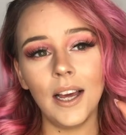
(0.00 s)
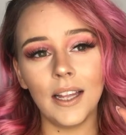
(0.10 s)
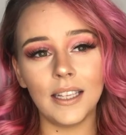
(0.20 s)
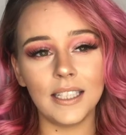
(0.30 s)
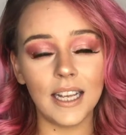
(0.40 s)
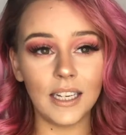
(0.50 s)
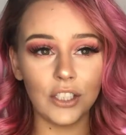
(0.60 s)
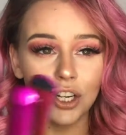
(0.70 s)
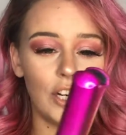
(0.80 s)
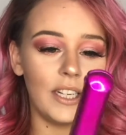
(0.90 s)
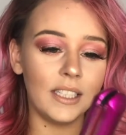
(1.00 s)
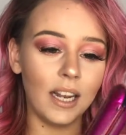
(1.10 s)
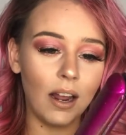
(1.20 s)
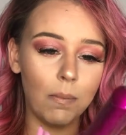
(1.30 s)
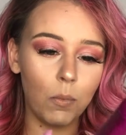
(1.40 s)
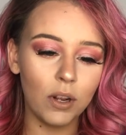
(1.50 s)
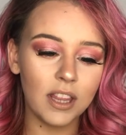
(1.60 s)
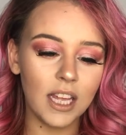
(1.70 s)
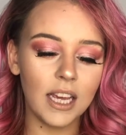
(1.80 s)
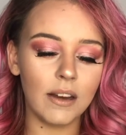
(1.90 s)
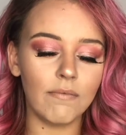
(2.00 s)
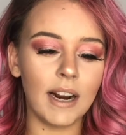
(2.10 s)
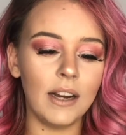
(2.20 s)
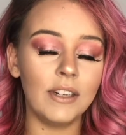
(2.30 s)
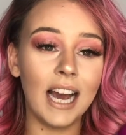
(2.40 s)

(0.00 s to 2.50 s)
the cylinder is a lot more thick and round